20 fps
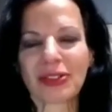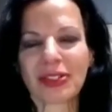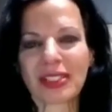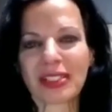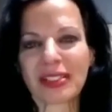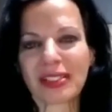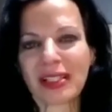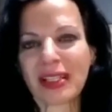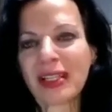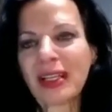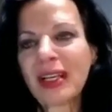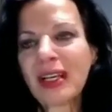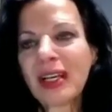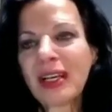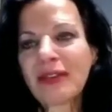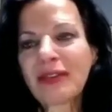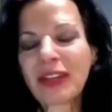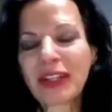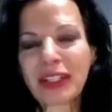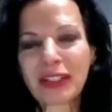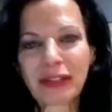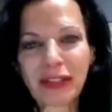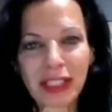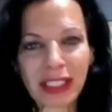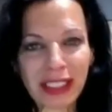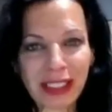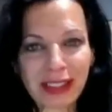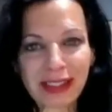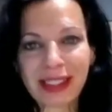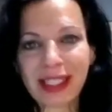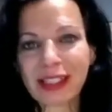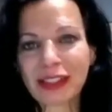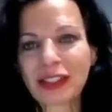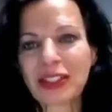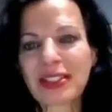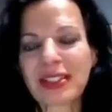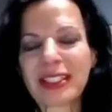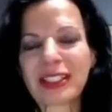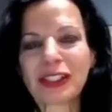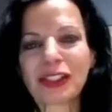It's a very very
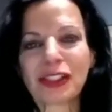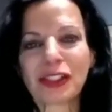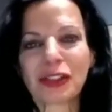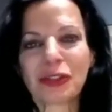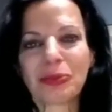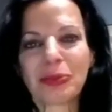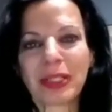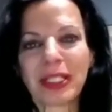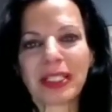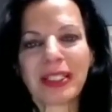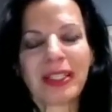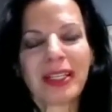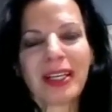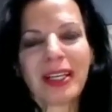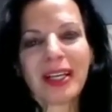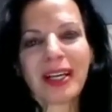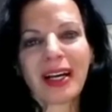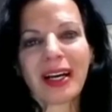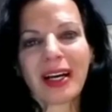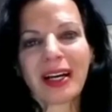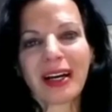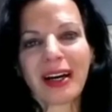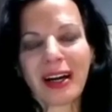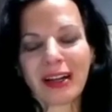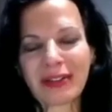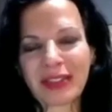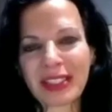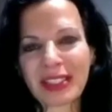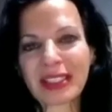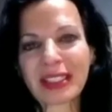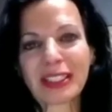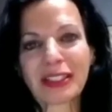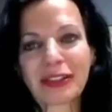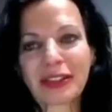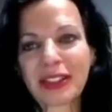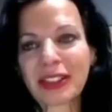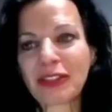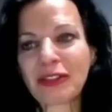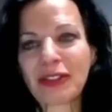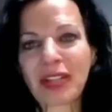contentious issue, but uh, obviously here
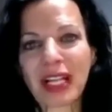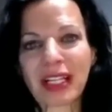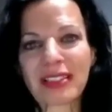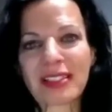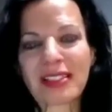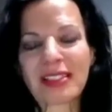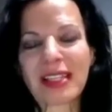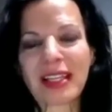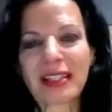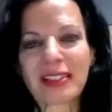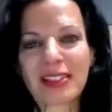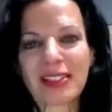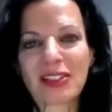in the United States.